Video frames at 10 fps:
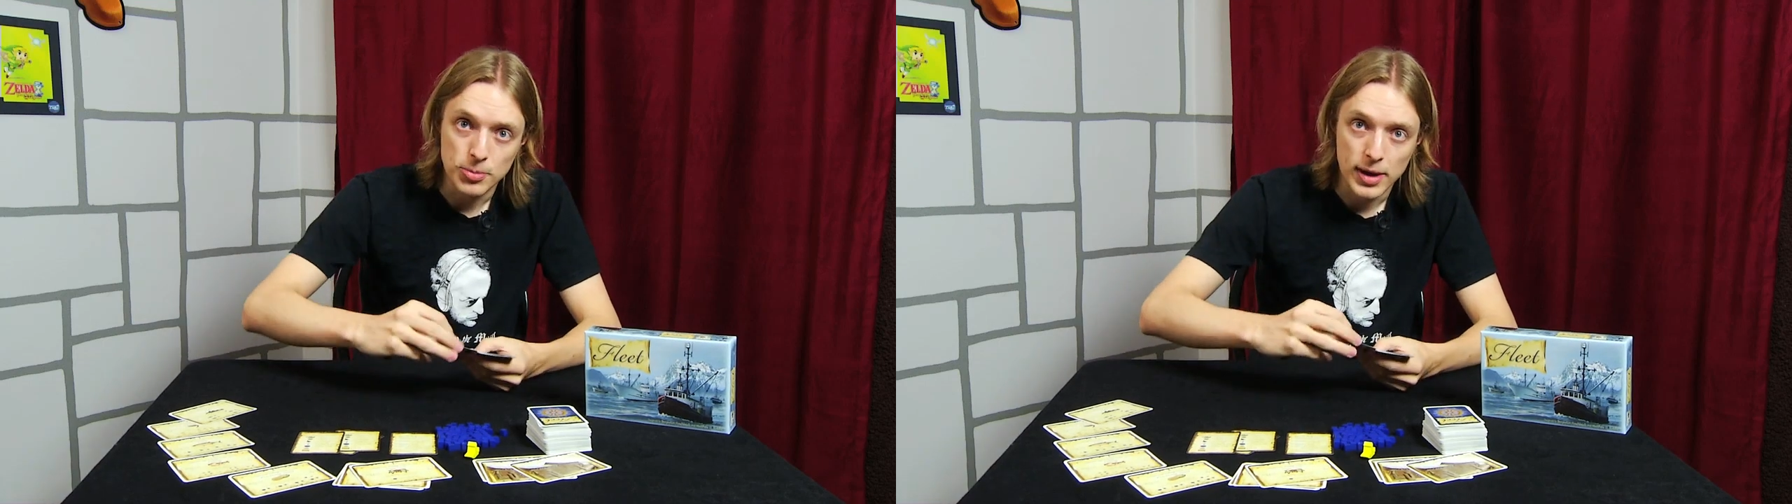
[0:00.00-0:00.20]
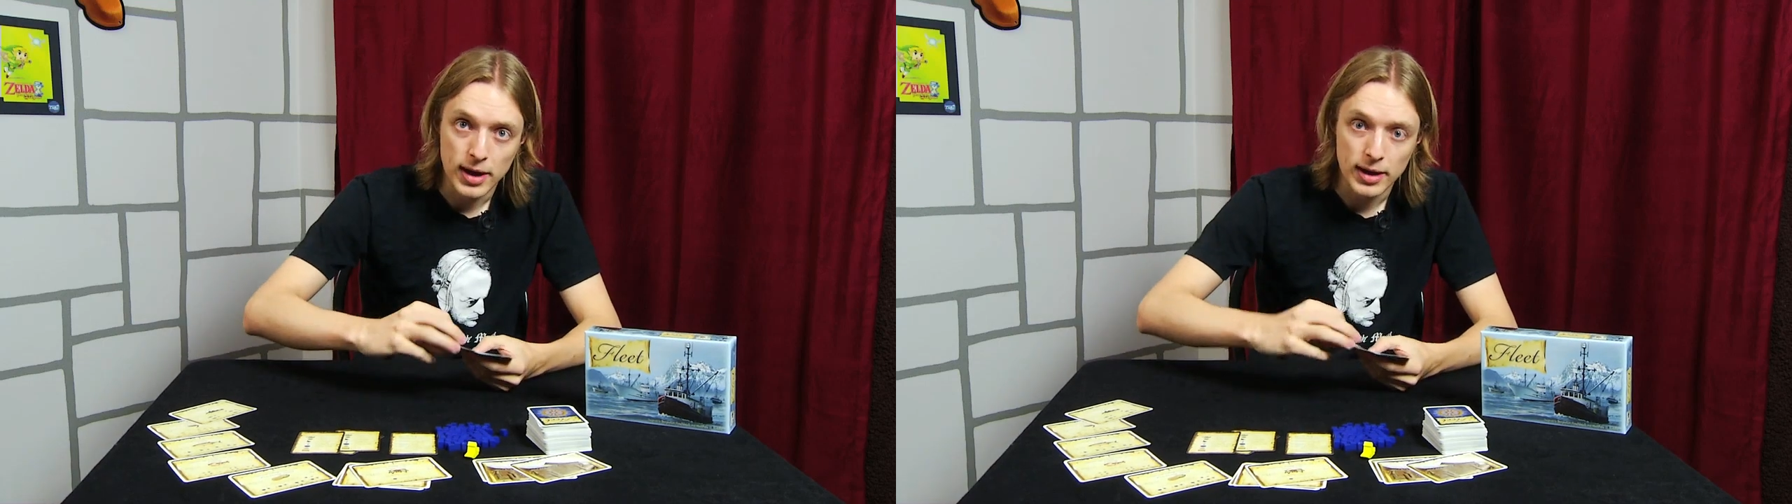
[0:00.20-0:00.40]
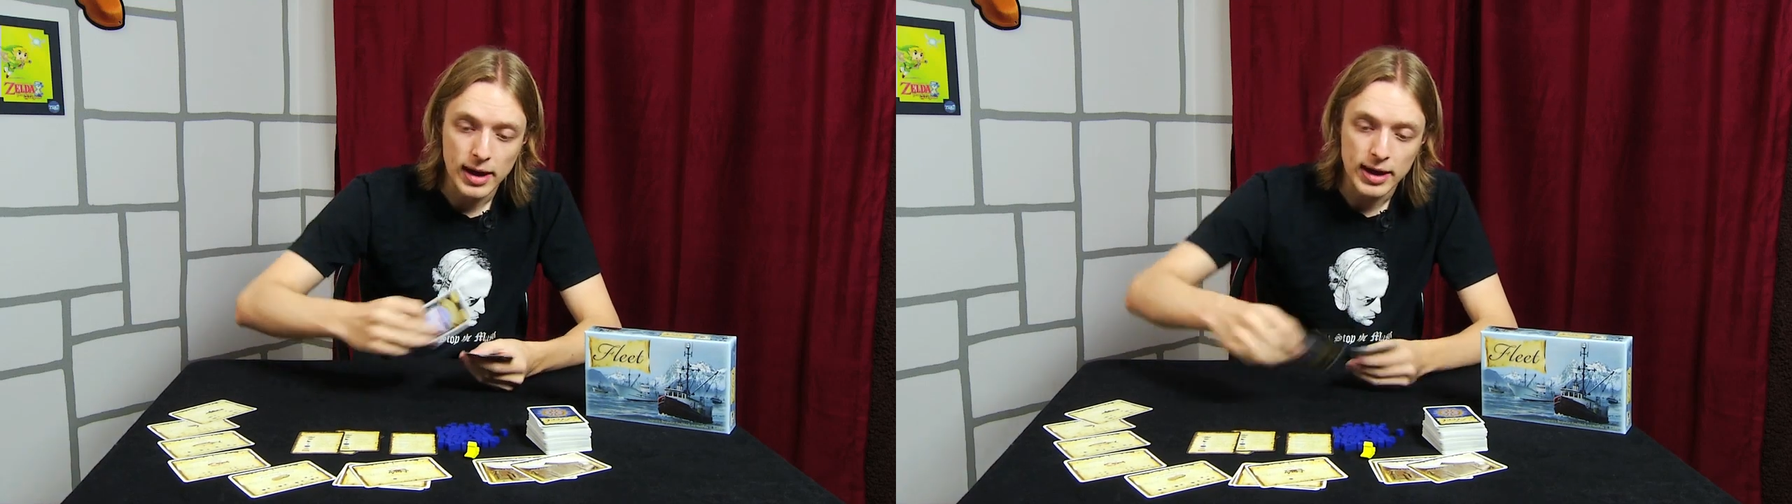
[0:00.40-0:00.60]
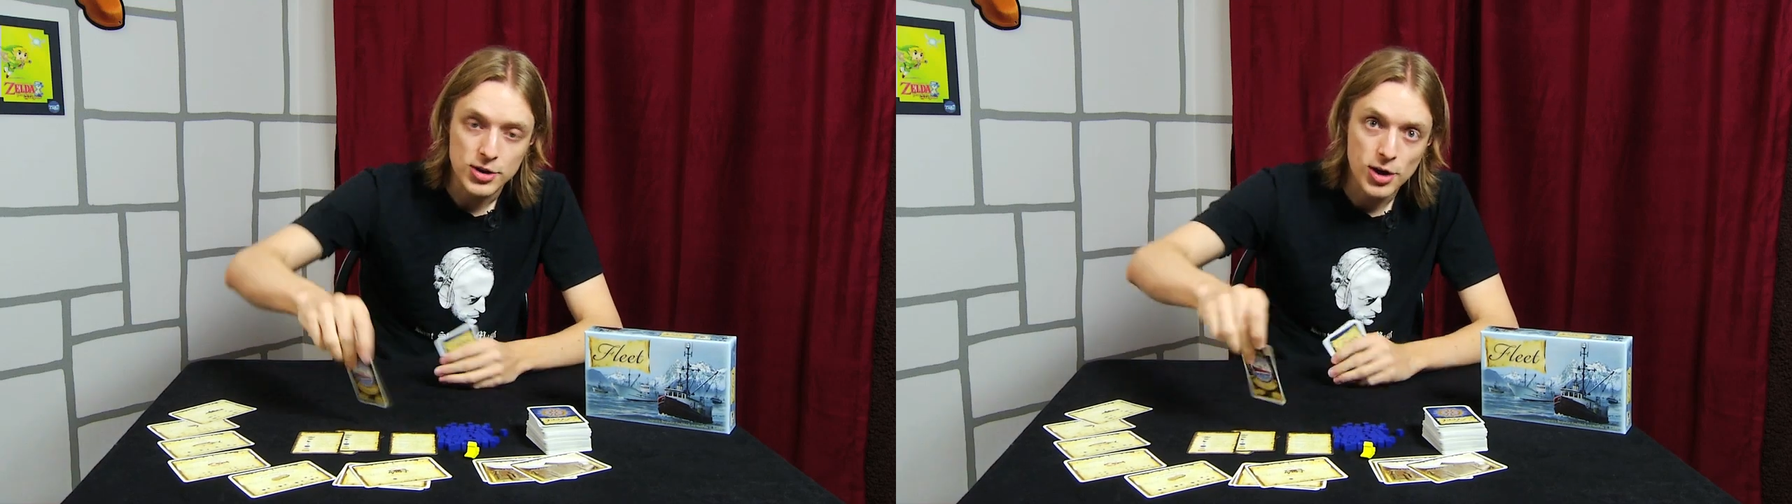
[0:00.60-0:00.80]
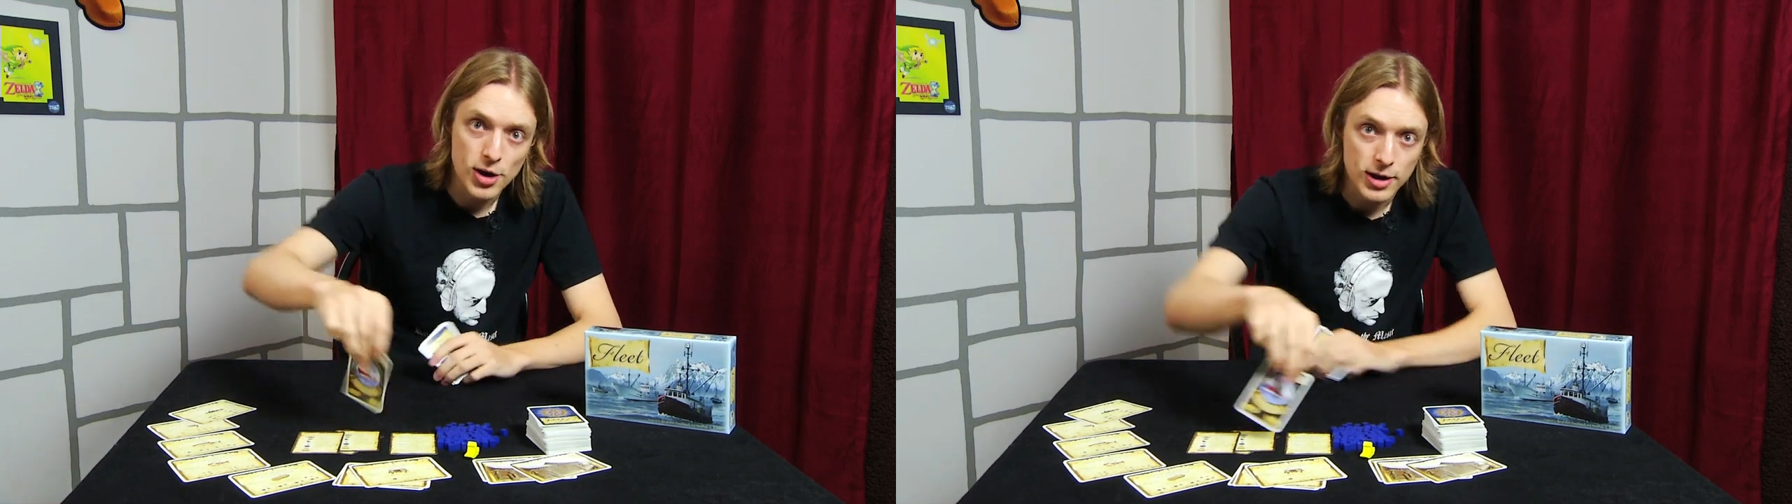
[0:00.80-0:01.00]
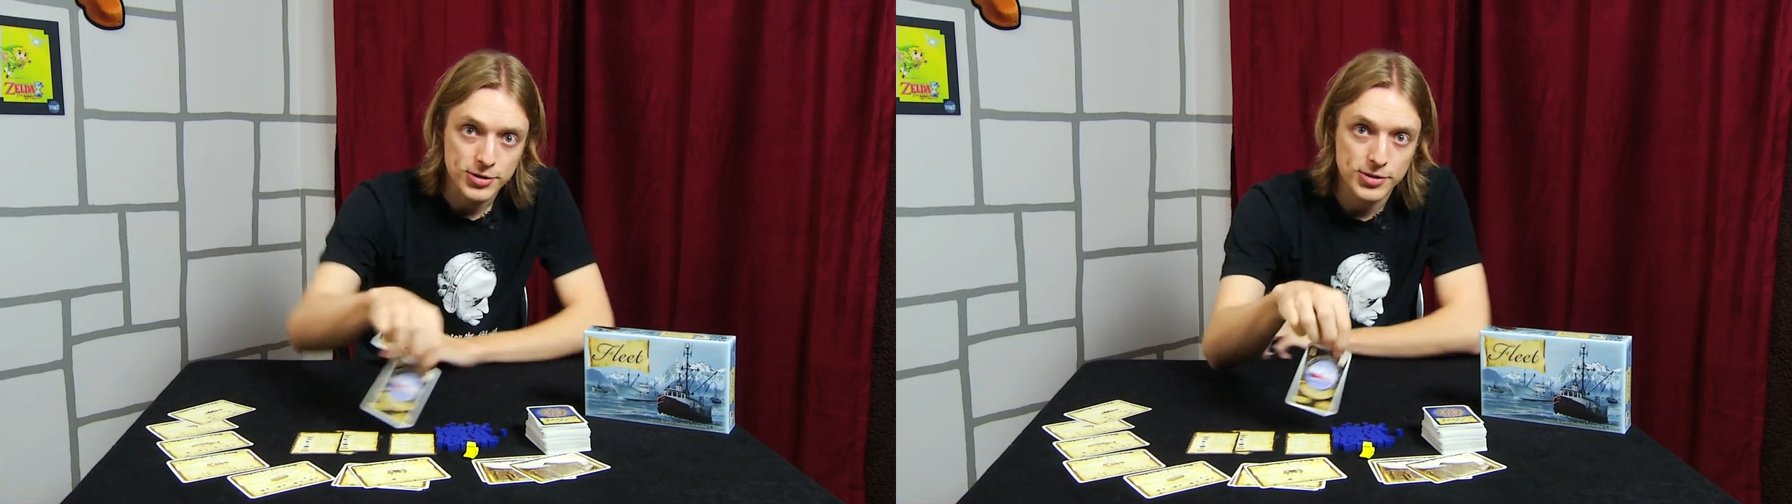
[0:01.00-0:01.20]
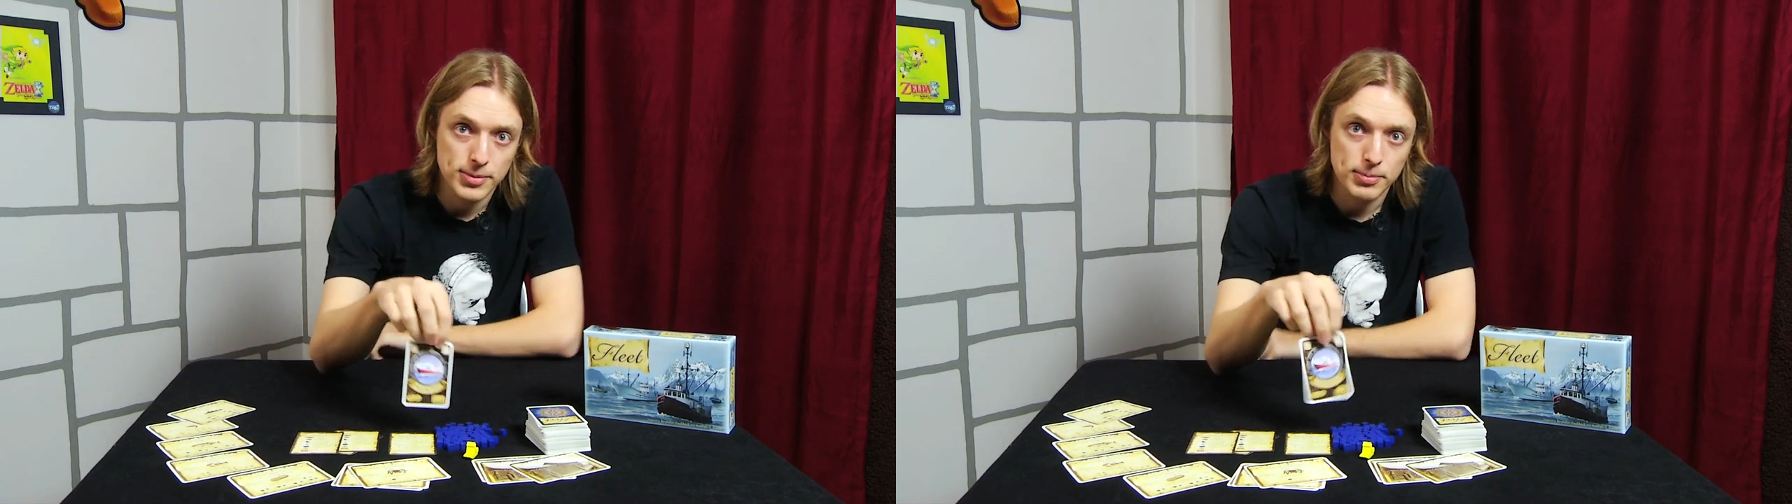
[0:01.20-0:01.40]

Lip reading: pay a cost